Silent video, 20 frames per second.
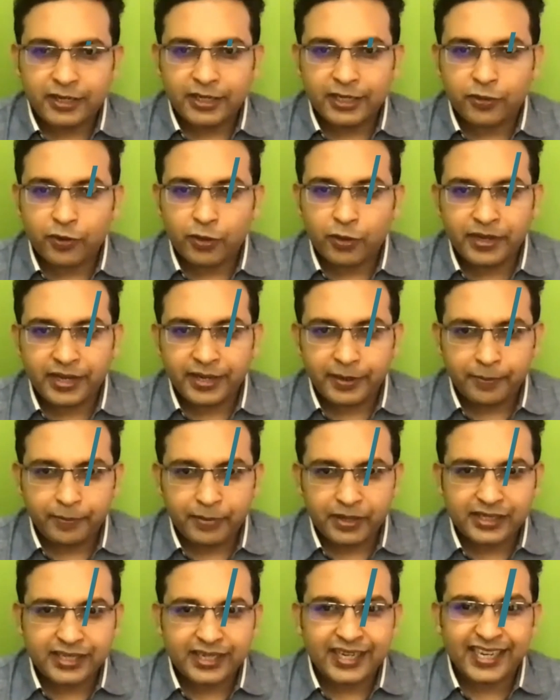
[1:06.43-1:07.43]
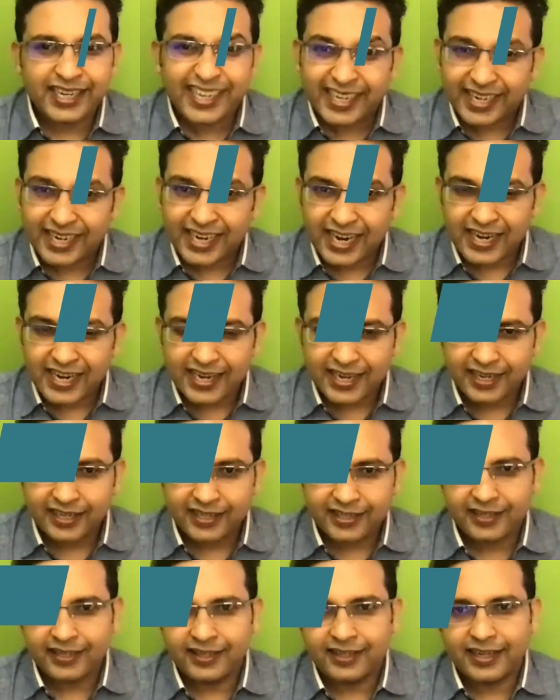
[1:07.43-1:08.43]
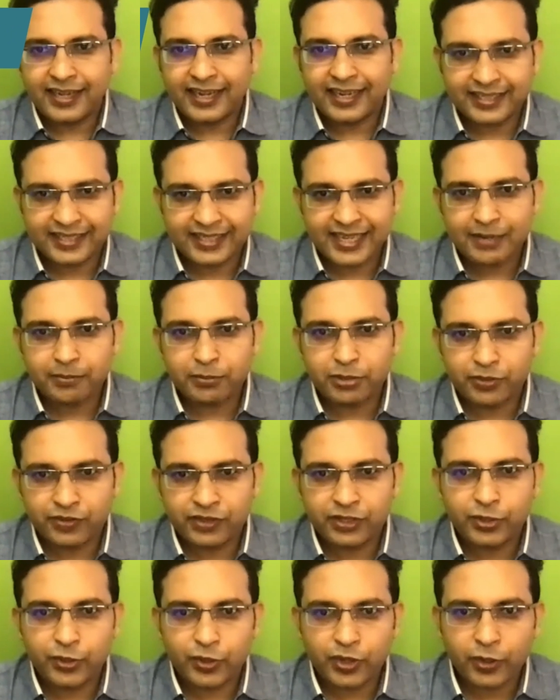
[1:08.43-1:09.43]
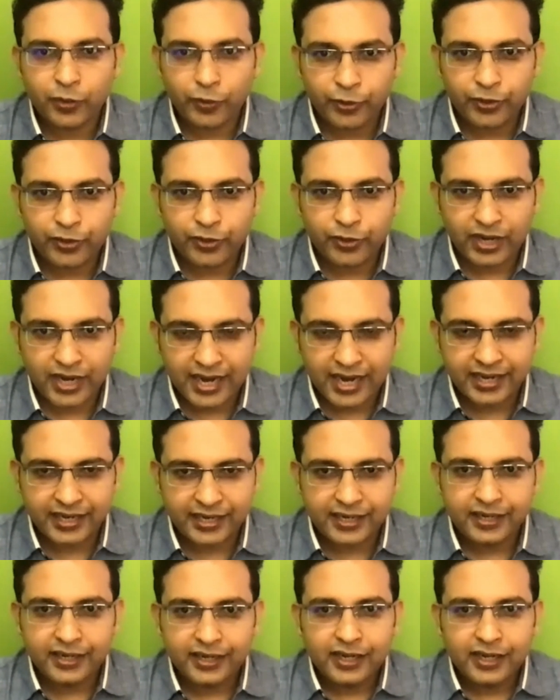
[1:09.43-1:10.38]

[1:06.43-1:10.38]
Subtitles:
it will be basically regarding the exams which you are going to write.